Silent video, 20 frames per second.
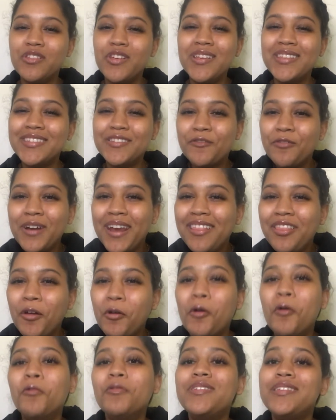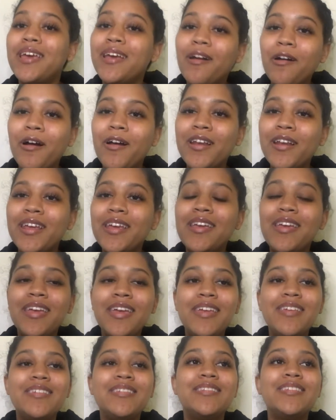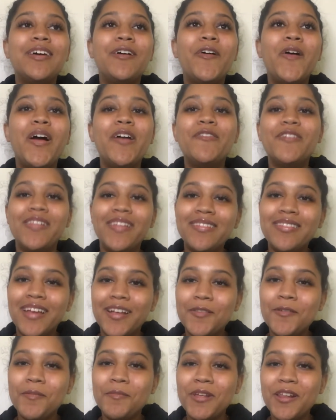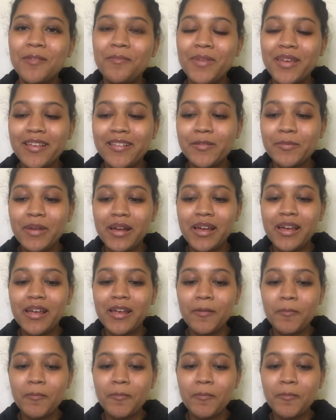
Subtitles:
create their own take on it. So I feel like that's what I'm gonna base my